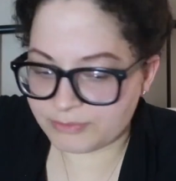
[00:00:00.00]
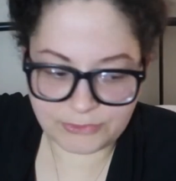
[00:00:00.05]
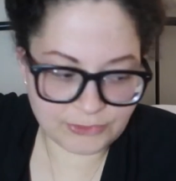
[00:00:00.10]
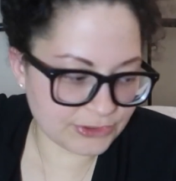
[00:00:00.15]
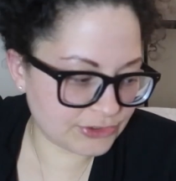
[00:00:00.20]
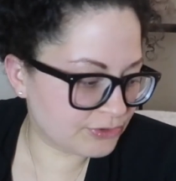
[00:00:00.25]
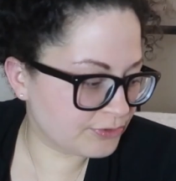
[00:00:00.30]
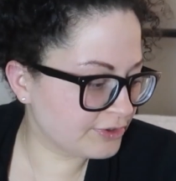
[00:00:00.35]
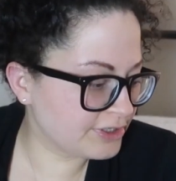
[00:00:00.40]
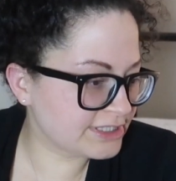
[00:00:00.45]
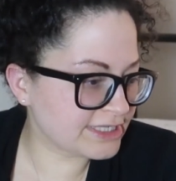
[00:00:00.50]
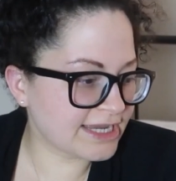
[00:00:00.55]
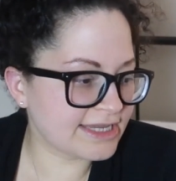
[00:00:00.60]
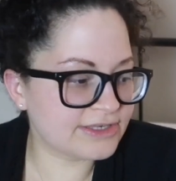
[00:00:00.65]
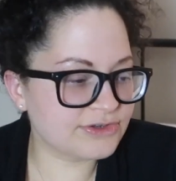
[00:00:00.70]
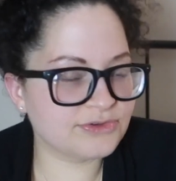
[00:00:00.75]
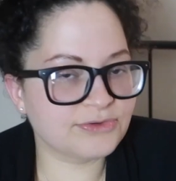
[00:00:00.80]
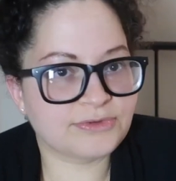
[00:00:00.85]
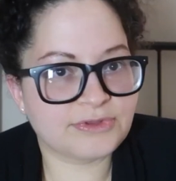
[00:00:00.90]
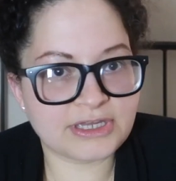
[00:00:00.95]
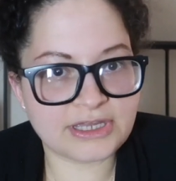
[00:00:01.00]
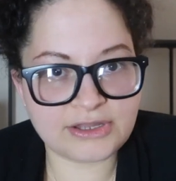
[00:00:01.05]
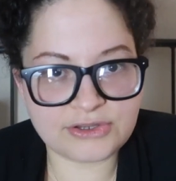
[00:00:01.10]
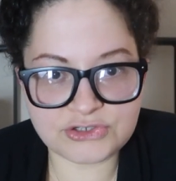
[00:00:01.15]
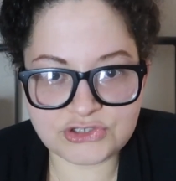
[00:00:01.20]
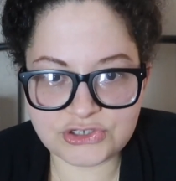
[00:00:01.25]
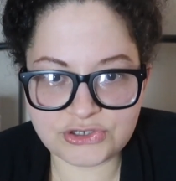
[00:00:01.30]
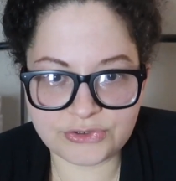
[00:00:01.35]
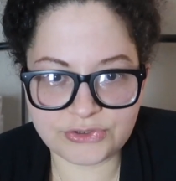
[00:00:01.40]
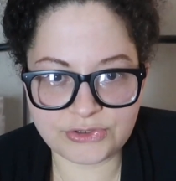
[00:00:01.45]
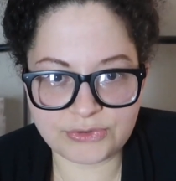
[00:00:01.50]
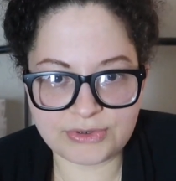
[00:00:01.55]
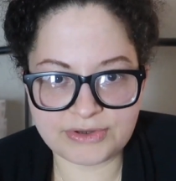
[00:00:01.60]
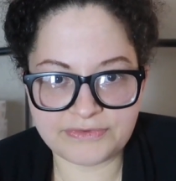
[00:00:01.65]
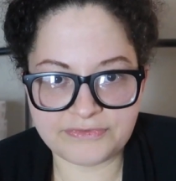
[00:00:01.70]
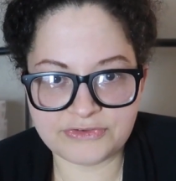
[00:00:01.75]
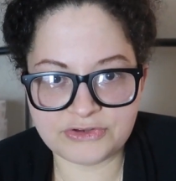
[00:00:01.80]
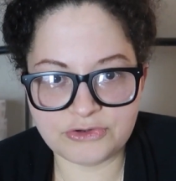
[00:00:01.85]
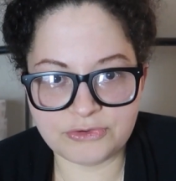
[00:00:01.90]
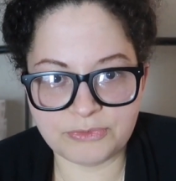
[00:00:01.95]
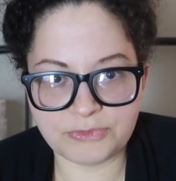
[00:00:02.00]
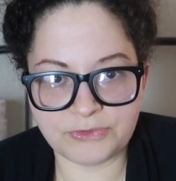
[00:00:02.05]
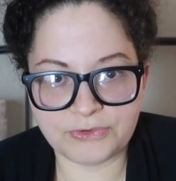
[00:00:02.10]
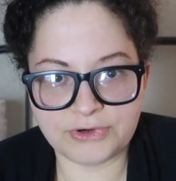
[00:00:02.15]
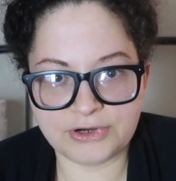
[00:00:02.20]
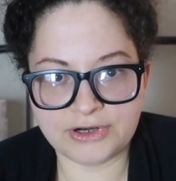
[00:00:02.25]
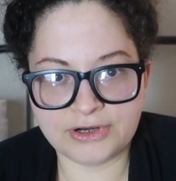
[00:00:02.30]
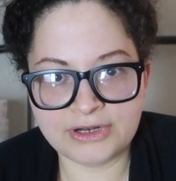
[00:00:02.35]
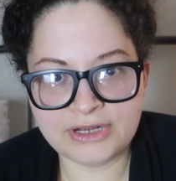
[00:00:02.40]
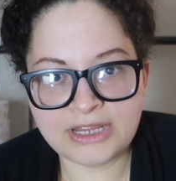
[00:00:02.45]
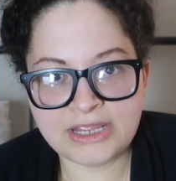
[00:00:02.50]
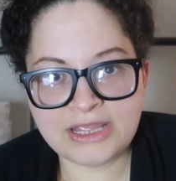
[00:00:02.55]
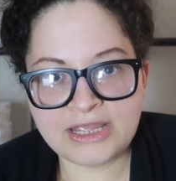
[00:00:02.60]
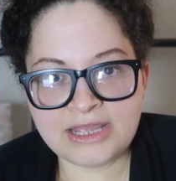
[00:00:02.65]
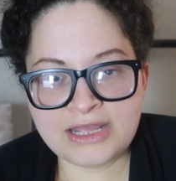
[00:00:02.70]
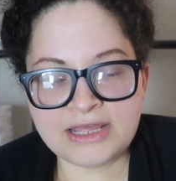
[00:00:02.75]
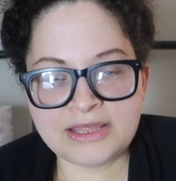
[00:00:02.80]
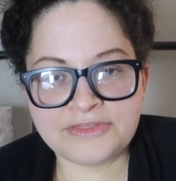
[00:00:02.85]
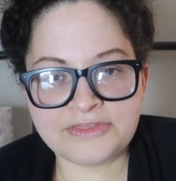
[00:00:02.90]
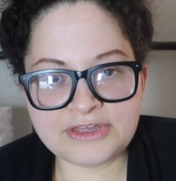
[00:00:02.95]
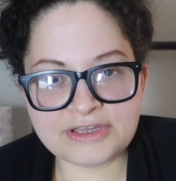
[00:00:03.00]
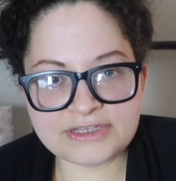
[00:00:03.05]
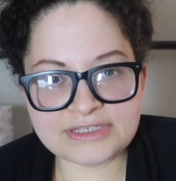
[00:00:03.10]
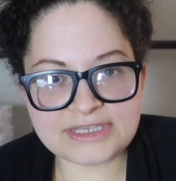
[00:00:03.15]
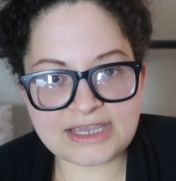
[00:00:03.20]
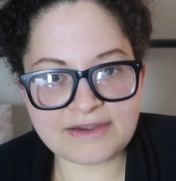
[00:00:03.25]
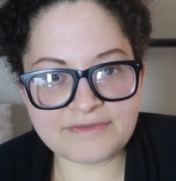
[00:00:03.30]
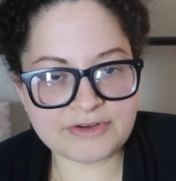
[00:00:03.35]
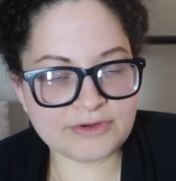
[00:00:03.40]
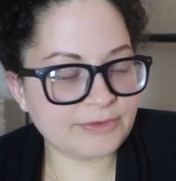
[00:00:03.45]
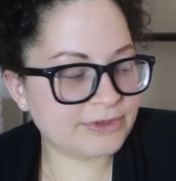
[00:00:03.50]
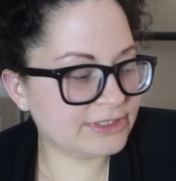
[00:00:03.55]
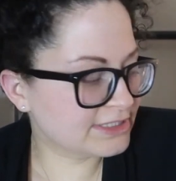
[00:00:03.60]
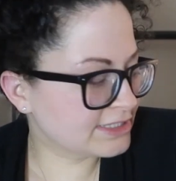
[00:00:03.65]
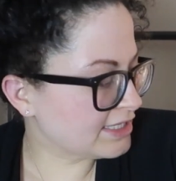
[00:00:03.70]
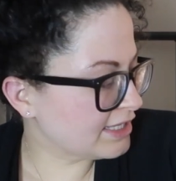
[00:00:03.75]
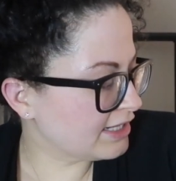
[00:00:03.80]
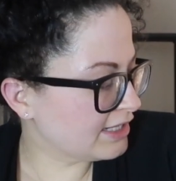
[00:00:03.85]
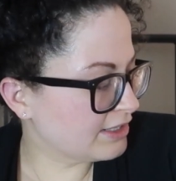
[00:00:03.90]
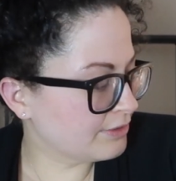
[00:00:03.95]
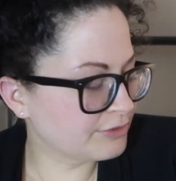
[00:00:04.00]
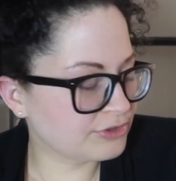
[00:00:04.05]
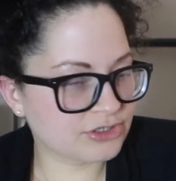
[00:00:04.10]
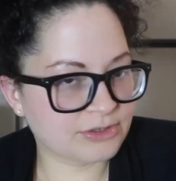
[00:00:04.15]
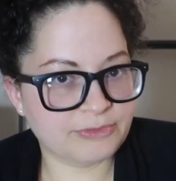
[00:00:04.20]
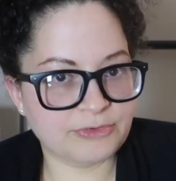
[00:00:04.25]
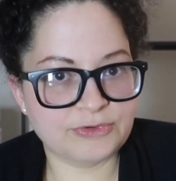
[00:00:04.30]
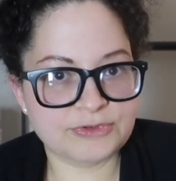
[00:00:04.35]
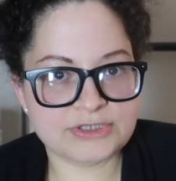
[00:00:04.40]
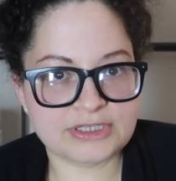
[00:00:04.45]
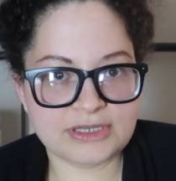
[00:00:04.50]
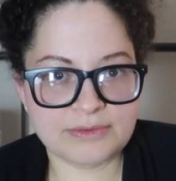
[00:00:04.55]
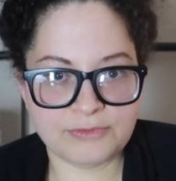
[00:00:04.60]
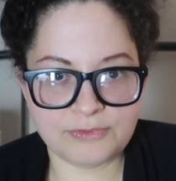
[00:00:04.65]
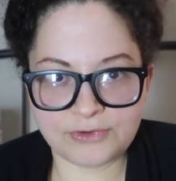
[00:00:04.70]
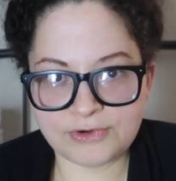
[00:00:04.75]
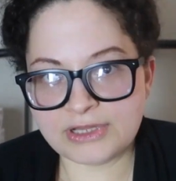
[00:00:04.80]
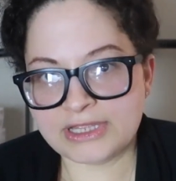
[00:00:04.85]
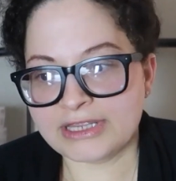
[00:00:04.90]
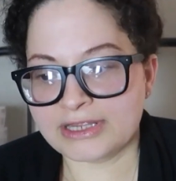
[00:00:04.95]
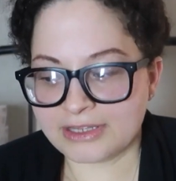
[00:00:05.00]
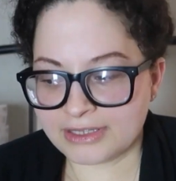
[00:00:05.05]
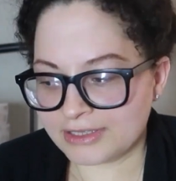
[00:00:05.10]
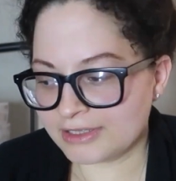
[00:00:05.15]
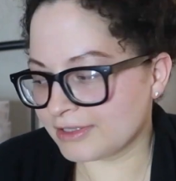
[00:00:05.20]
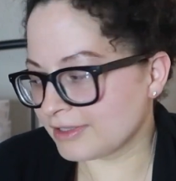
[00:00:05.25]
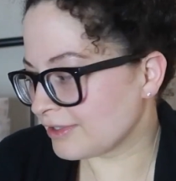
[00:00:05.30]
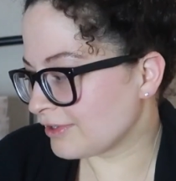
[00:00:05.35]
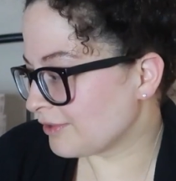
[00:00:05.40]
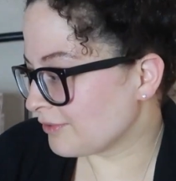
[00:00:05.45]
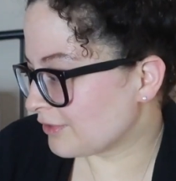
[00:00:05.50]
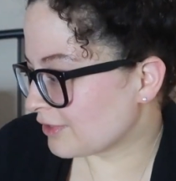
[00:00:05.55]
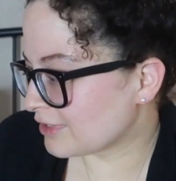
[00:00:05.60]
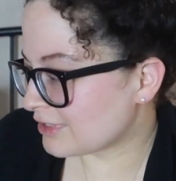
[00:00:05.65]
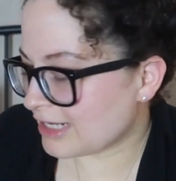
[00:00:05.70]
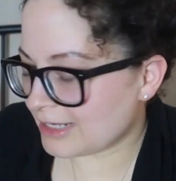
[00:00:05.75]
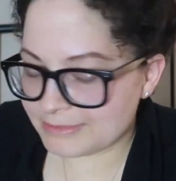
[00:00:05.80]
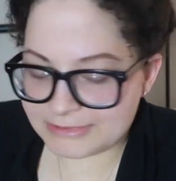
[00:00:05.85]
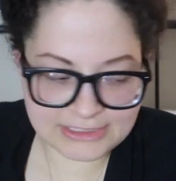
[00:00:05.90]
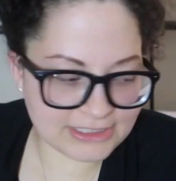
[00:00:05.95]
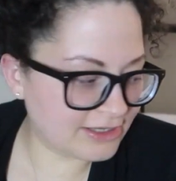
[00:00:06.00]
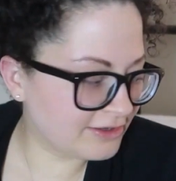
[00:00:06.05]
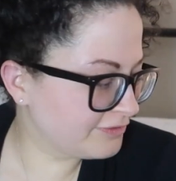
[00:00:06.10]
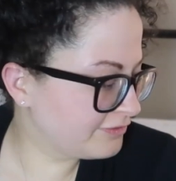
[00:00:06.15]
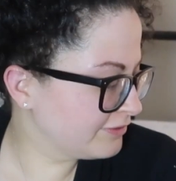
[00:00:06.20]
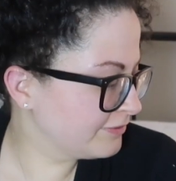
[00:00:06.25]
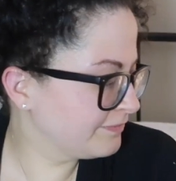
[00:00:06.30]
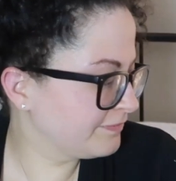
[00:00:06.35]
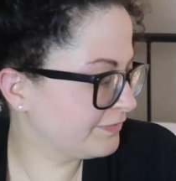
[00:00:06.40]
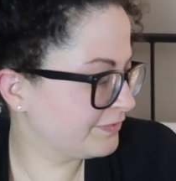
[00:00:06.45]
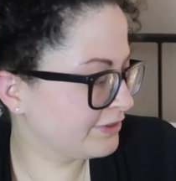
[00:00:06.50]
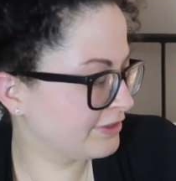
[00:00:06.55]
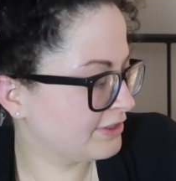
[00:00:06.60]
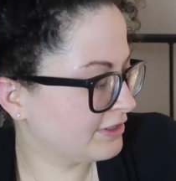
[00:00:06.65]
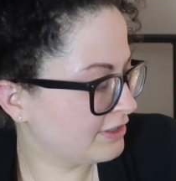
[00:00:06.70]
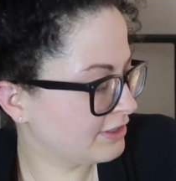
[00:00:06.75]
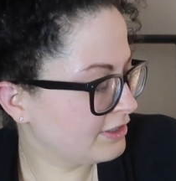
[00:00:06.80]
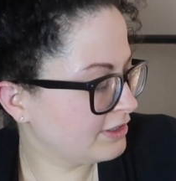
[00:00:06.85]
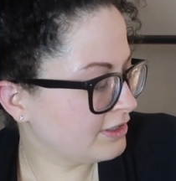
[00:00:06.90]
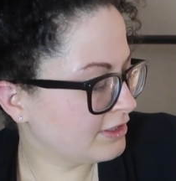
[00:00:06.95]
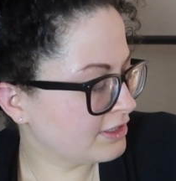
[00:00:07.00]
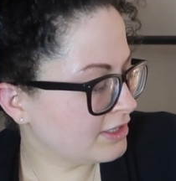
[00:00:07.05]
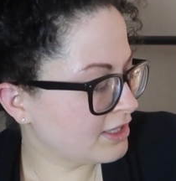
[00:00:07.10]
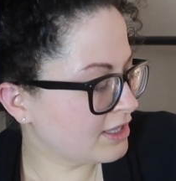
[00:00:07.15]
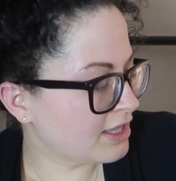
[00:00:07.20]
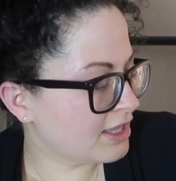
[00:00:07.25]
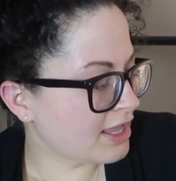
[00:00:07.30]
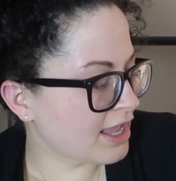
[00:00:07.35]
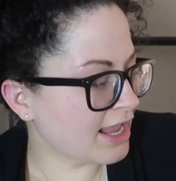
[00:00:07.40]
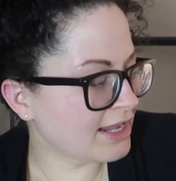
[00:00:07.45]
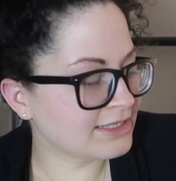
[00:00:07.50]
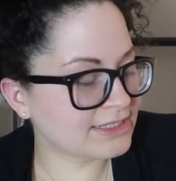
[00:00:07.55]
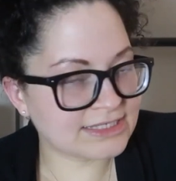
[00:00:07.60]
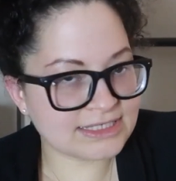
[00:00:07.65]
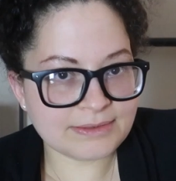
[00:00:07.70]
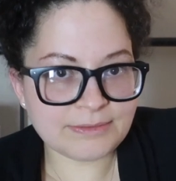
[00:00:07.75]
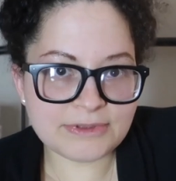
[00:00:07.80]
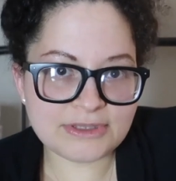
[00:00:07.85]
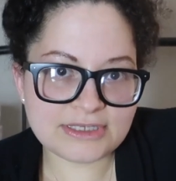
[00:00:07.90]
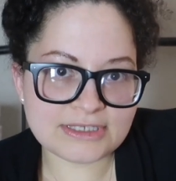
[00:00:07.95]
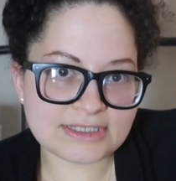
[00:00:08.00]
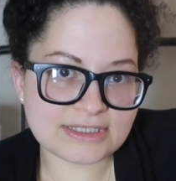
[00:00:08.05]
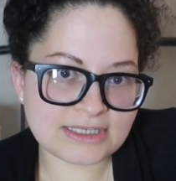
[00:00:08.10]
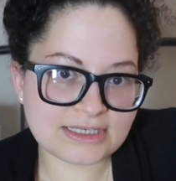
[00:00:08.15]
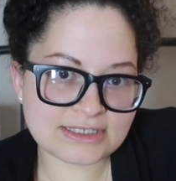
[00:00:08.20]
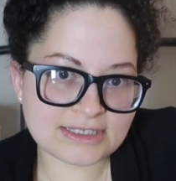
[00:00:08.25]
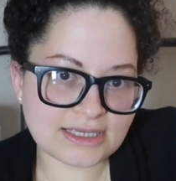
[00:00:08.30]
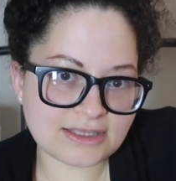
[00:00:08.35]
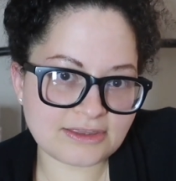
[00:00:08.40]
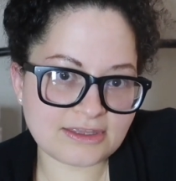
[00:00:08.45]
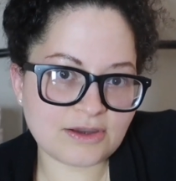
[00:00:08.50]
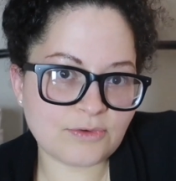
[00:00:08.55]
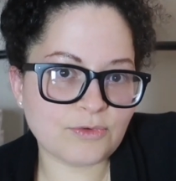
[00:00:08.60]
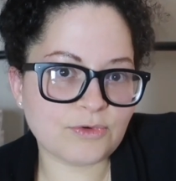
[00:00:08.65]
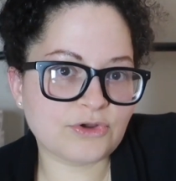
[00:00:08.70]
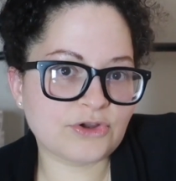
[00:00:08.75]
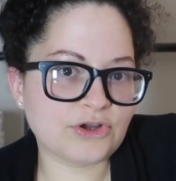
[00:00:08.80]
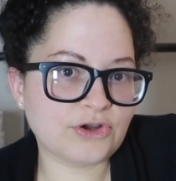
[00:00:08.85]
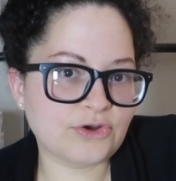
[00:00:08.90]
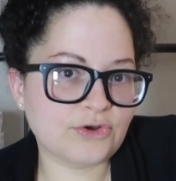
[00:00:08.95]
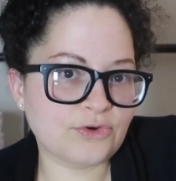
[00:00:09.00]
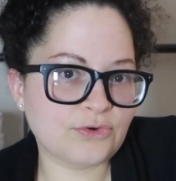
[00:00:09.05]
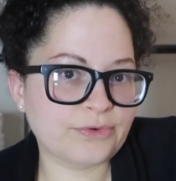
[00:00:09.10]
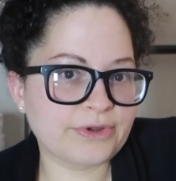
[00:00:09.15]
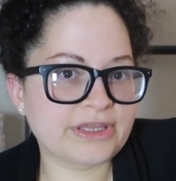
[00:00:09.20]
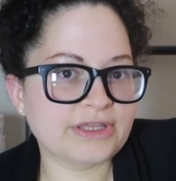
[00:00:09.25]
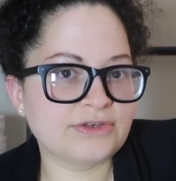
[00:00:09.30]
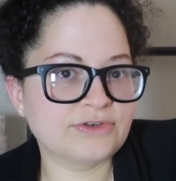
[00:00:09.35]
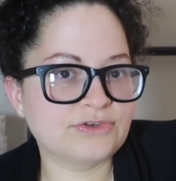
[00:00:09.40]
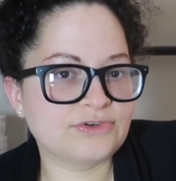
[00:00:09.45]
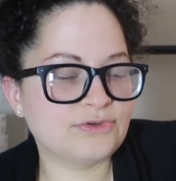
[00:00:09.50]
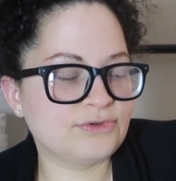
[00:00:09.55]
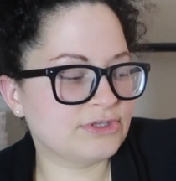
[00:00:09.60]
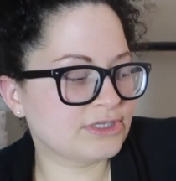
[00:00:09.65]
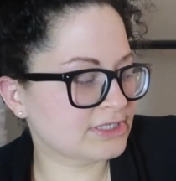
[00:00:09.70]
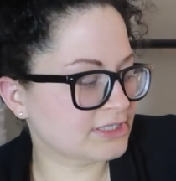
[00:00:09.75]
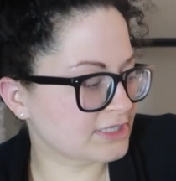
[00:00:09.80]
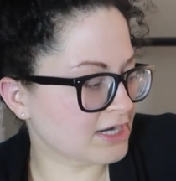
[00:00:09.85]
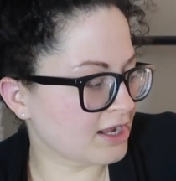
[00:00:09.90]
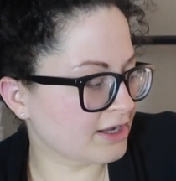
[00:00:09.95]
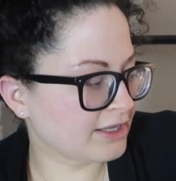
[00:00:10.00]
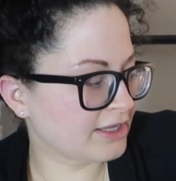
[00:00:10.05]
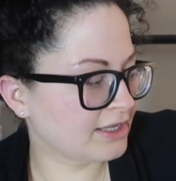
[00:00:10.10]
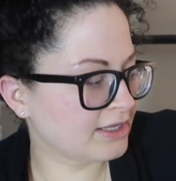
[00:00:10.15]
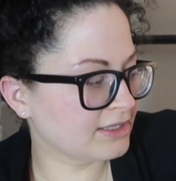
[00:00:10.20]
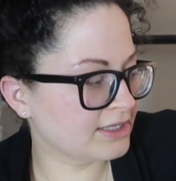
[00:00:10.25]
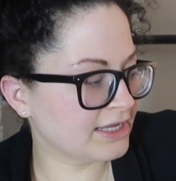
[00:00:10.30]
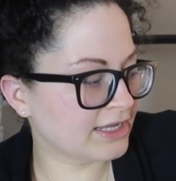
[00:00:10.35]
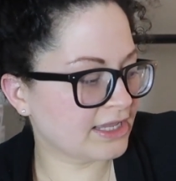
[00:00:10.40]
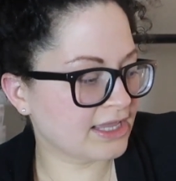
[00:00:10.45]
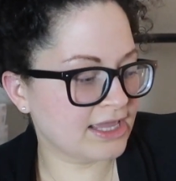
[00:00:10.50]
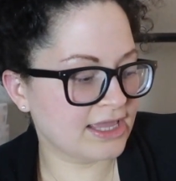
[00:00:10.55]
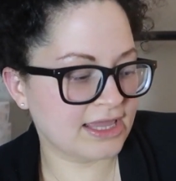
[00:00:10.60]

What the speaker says: more toys, I do think I'll show you a few more things everyone's getting, which are mostly more like clothing type stuff. And some of these things I think will go into the stocking, like